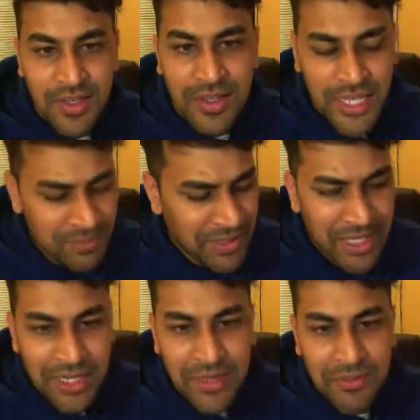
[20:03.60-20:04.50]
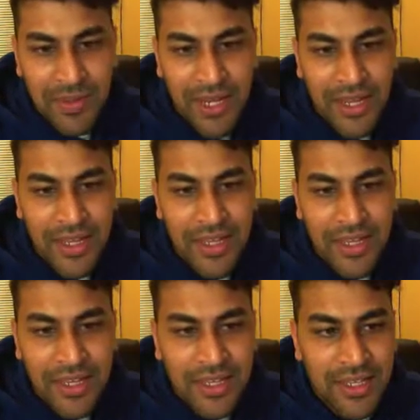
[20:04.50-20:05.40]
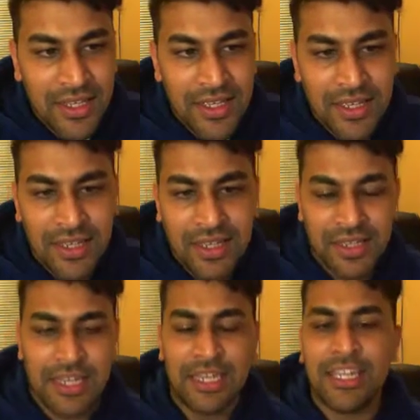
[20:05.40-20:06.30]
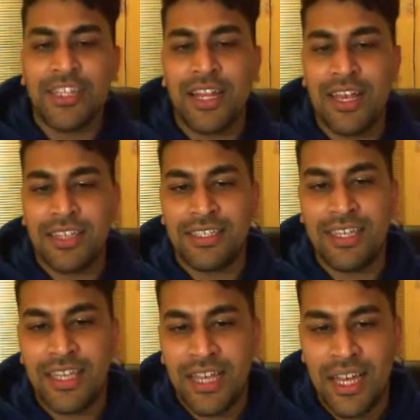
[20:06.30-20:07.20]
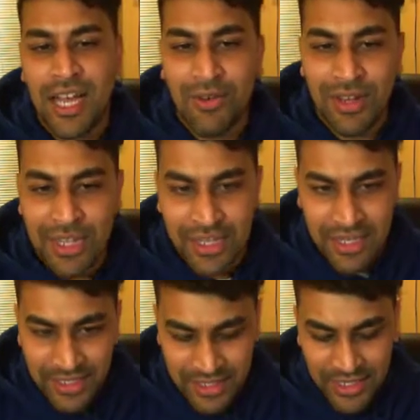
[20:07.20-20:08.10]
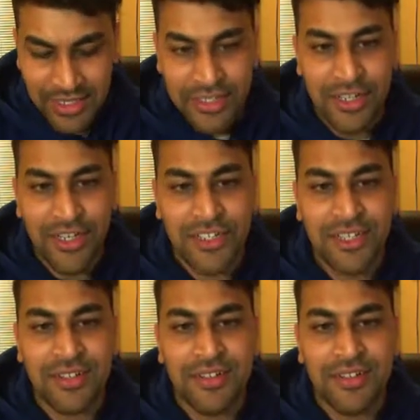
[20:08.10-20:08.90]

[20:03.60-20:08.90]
Let's begin by initializing our linked list data structure.